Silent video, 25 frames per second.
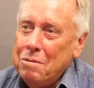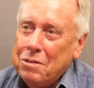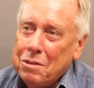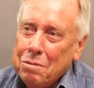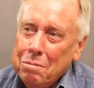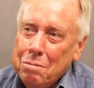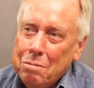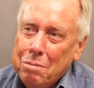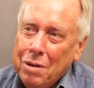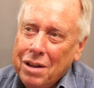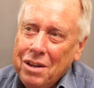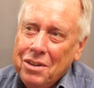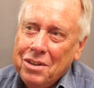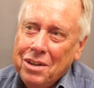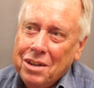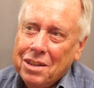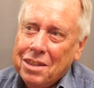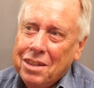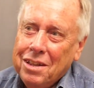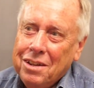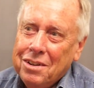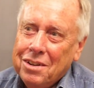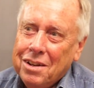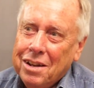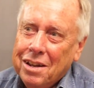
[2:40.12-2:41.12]
some basic
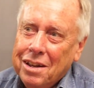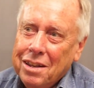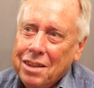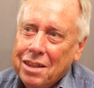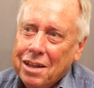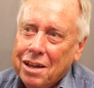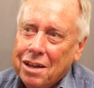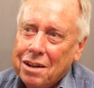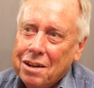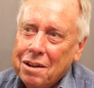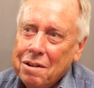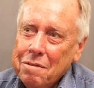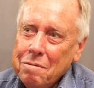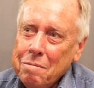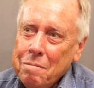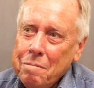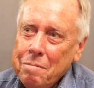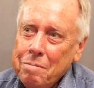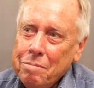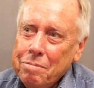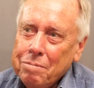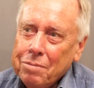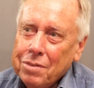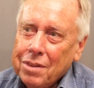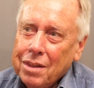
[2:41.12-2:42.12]
things like that.
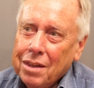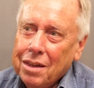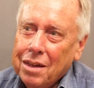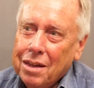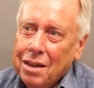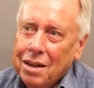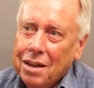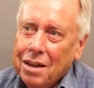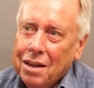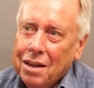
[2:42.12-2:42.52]
Uh,